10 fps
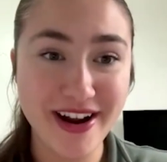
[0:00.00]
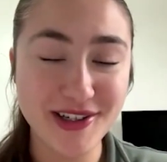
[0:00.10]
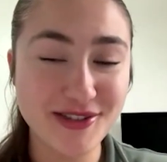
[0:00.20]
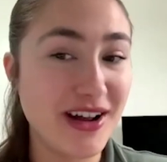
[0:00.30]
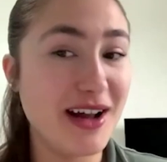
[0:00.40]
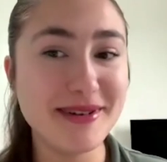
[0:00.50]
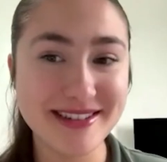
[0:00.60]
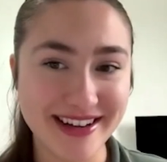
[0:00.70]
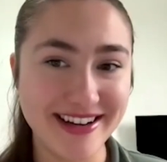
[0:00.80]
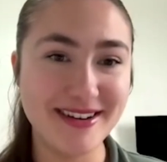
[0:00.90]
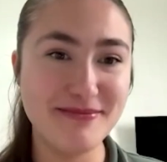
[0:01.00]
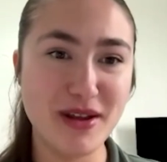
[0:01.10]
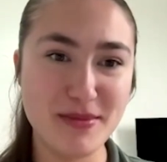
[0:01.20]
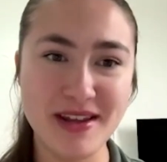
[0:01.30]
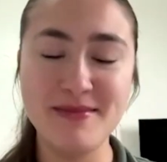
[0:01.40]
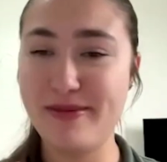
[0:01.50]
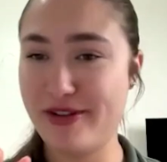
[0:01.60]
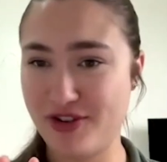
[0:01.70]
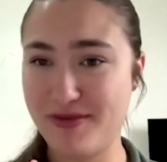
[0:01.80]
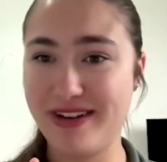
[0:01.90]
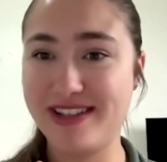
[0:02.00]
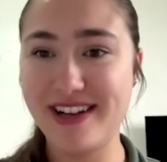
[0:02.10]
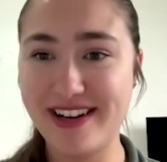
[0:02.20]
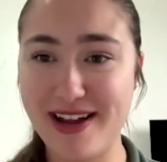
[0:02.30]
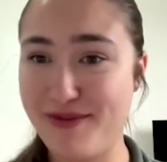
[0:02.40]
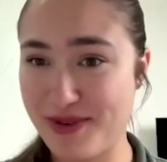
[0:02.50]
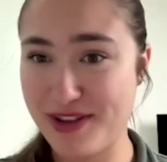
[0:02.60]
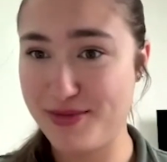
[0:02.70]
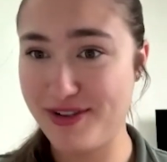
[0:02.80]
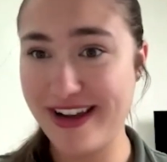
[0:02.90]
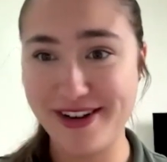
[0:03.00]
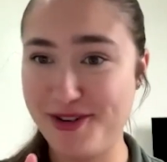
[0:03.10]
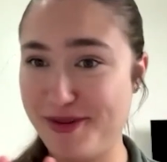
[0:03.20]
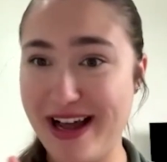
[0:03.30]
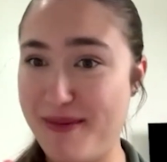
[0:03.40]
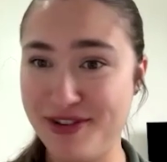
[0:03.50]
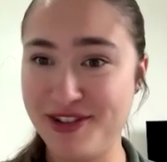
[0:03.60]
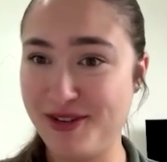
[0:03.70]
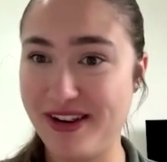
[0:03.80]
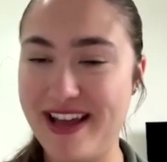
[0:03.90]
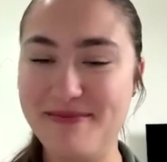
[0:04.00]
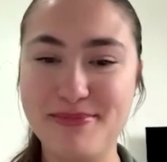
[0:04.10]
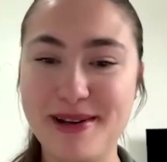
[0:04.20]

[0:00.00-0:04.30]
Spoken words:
Fire. So I'm excited. Maybe I shouldn't be excited. I haven't read the book. I don't know what happens to her yet.